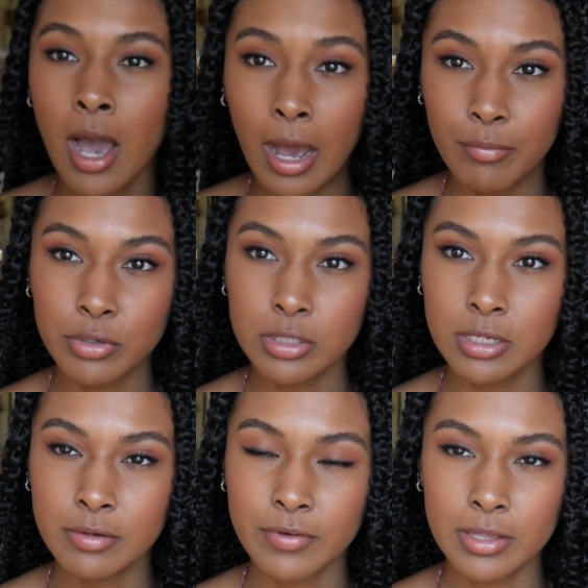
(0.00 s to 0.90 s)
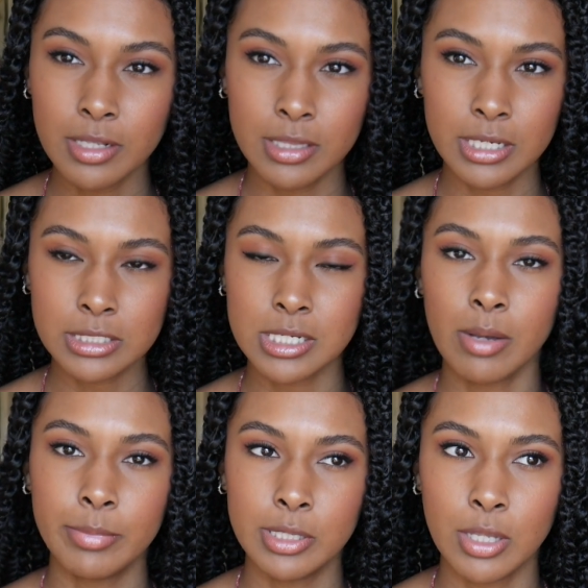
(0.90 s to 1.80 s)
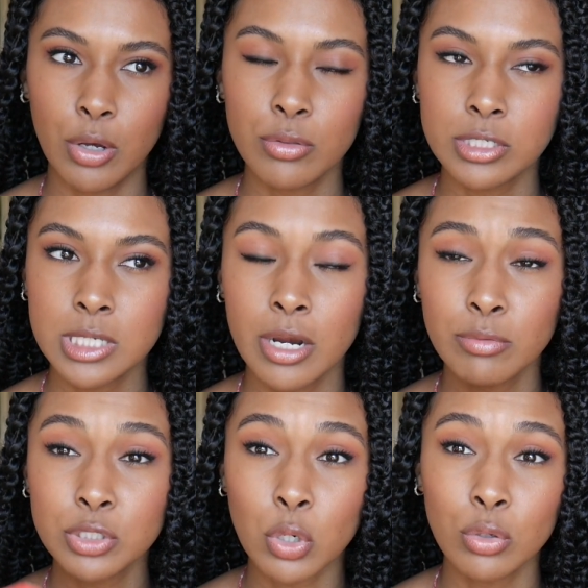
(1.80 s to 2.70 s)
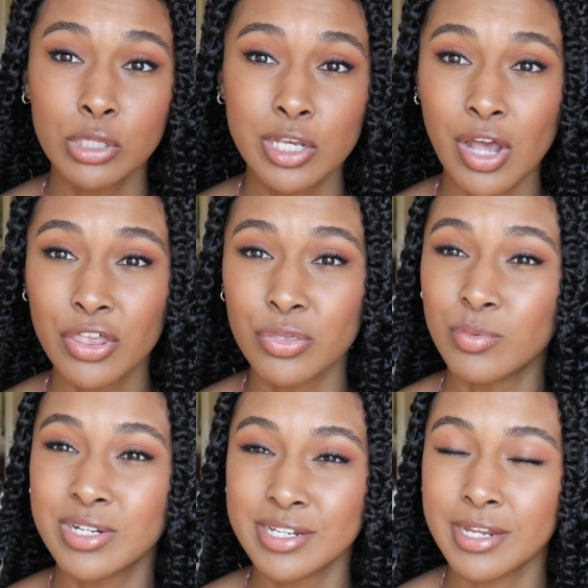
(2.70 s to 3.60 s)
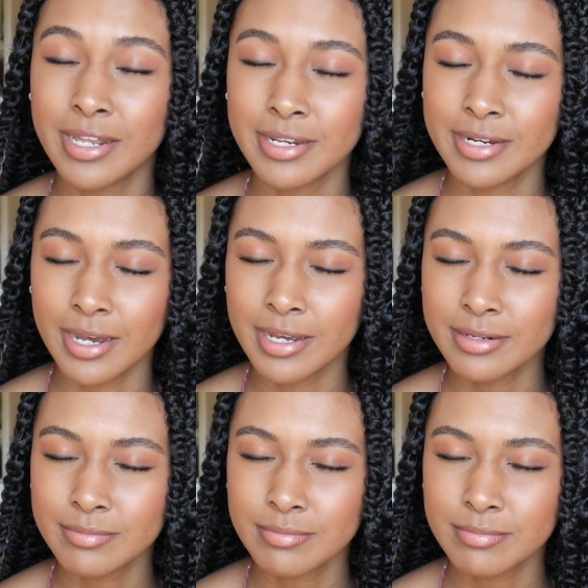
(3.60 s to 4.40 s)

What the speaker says: I will leave the link down below. This hair was only $3.99.